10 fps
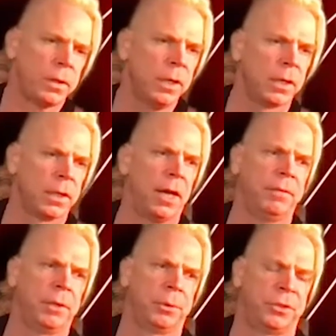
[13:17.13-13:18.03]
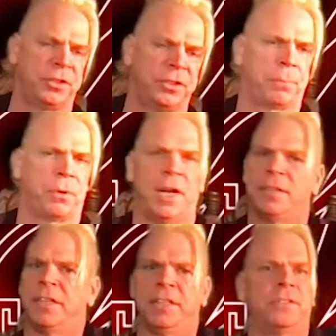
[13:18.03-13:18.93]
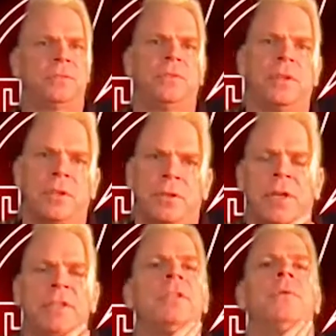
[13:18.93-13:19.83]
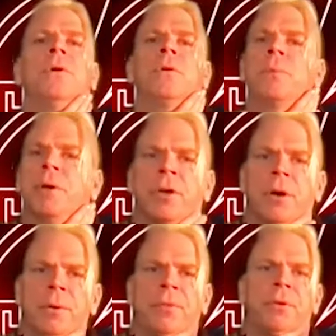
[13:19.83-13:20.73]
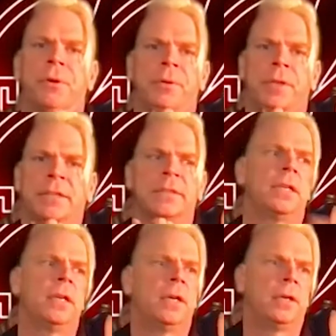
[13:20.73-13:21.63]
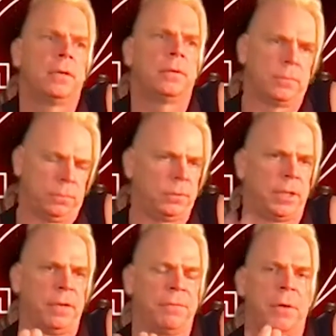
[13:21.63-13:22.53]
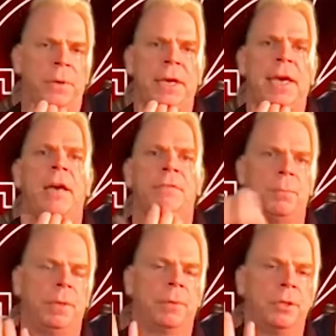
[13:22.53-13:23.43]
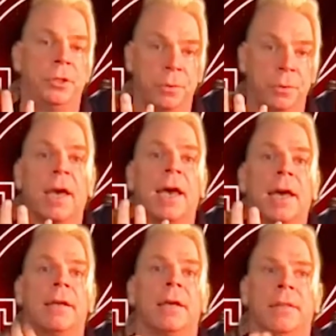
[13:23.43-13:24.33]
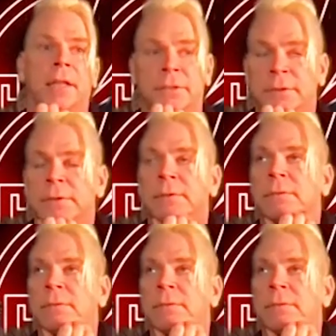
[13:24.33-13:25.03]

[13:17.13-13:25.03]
a lot of it was just to process the crazy world we were going through, and that's the gift that we have to be able to do that, and that's